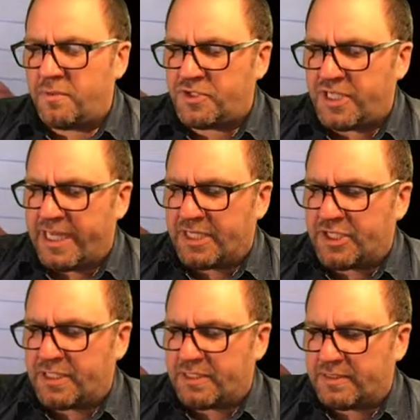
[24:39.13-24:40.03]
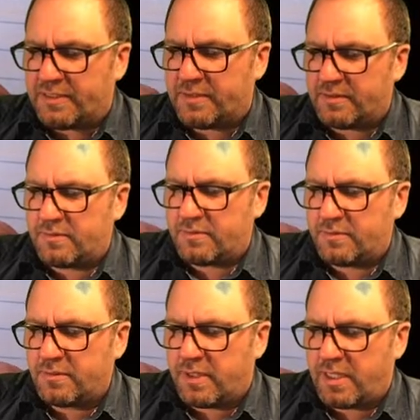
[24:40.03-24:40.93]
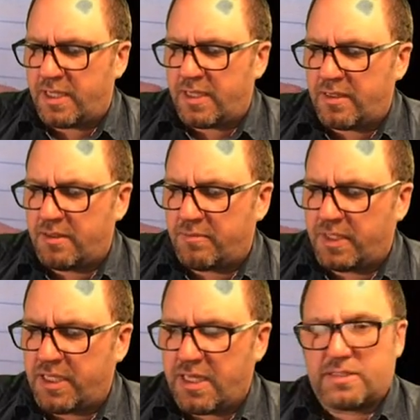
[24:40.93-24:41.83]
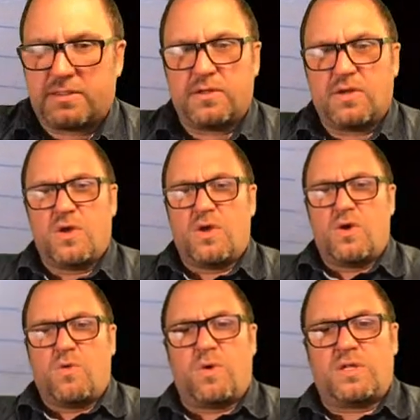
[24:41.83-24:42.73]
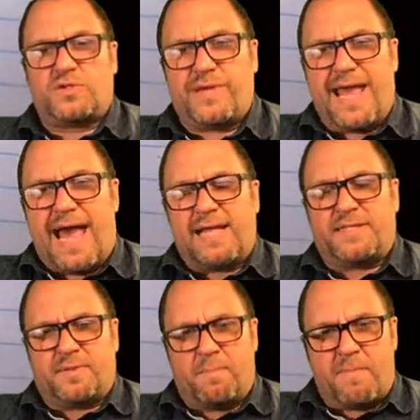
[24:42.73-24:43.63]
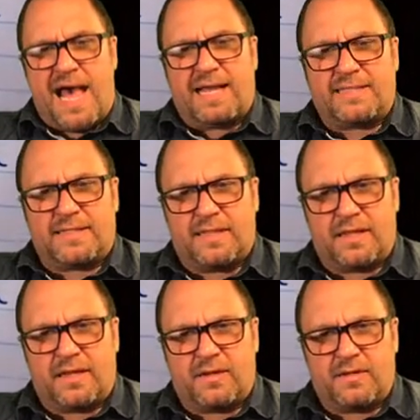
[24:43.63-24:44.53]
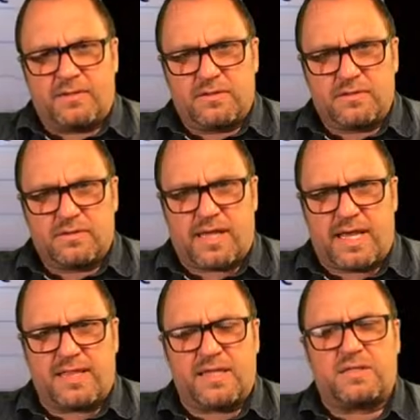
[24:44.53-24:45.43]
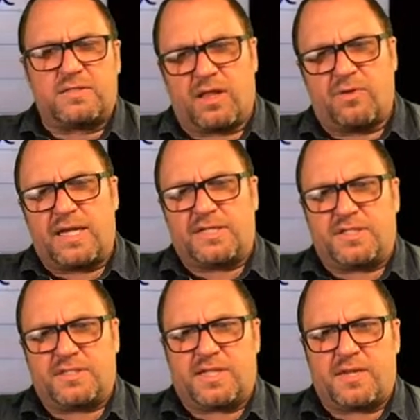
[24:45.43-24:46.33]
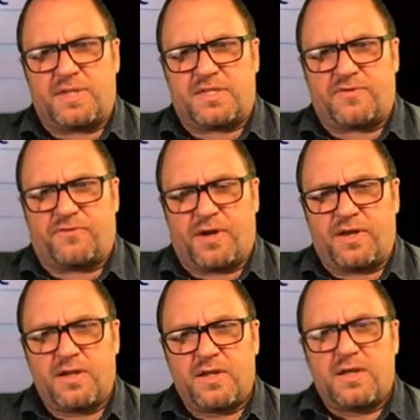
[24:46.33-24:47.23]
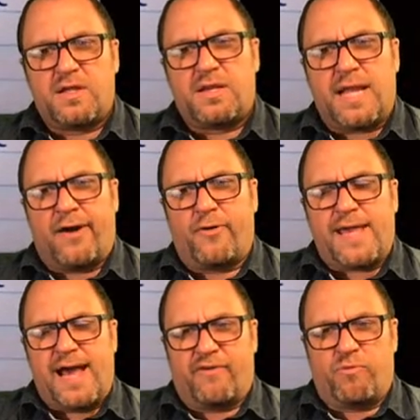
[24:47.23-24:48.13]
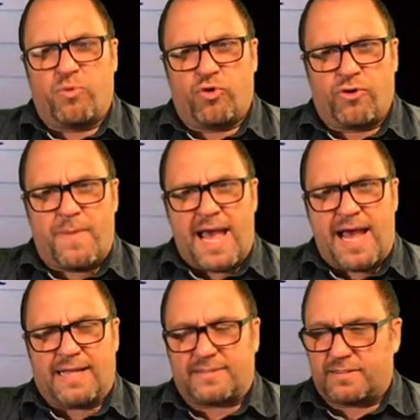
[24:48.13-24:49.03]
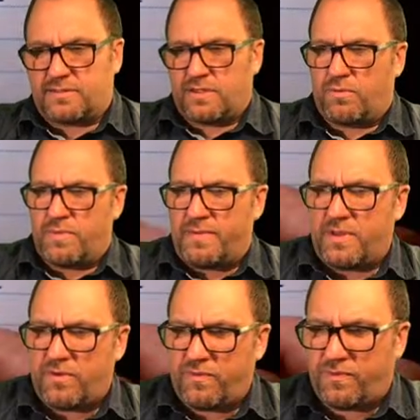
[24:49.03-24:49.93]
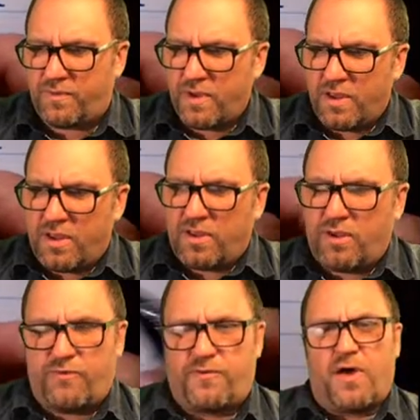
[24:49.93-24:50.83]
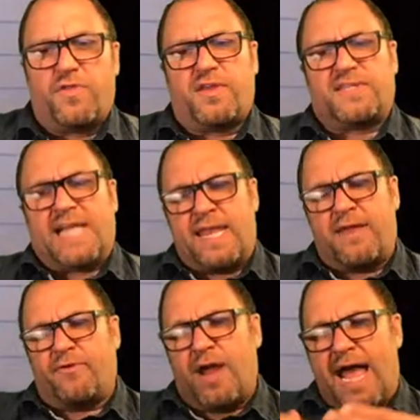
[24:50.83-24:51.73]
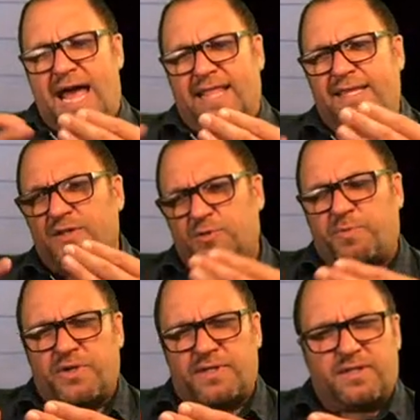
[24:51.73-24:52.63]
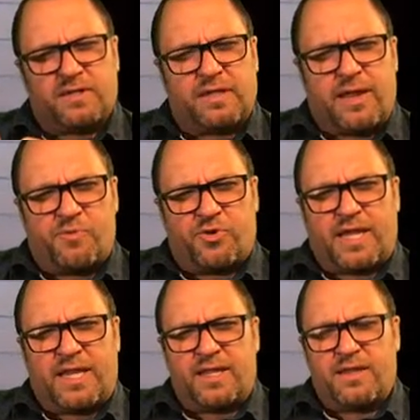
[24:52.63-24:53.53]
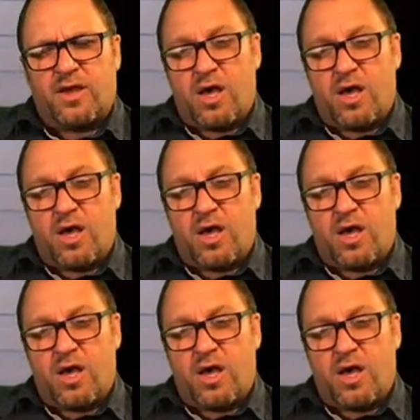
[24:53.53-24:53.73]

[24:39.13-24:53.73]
changes? Okay, because once we add some mass in there, okay, the acceleration is going to be different. Now we have more mass. So maybe you felt this. I never had the experience in a Lamborghini.